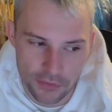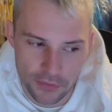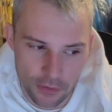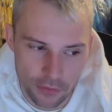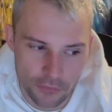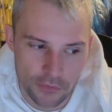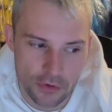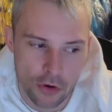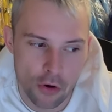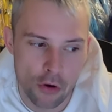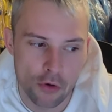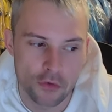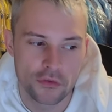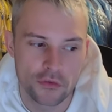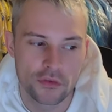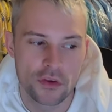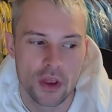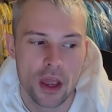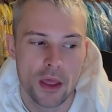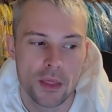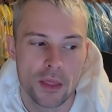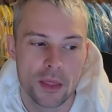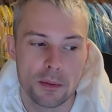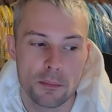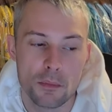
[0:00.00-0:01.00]
Though, of course,
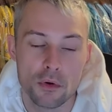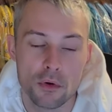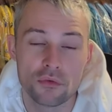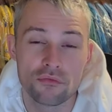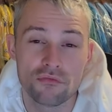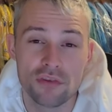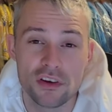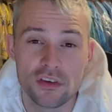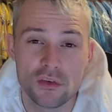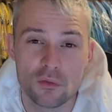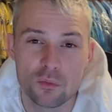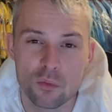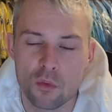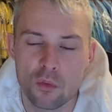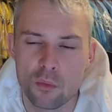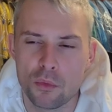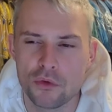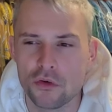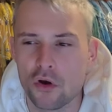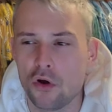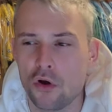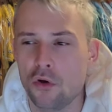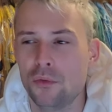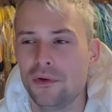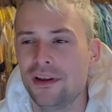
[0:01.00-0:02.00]
the most recent one
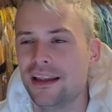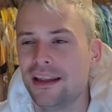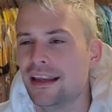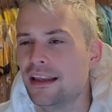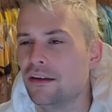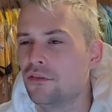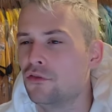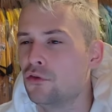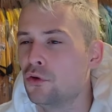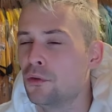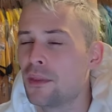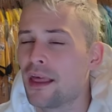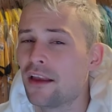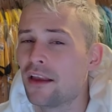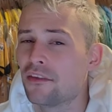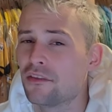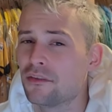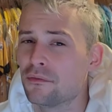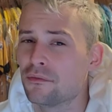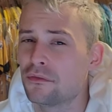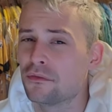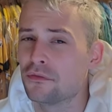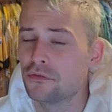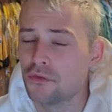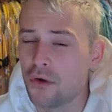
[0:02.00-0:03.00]
was only in
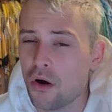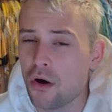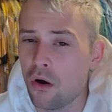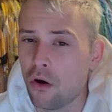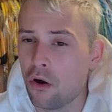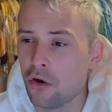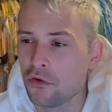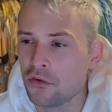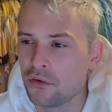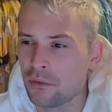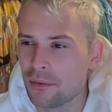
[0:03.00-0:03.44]
2004,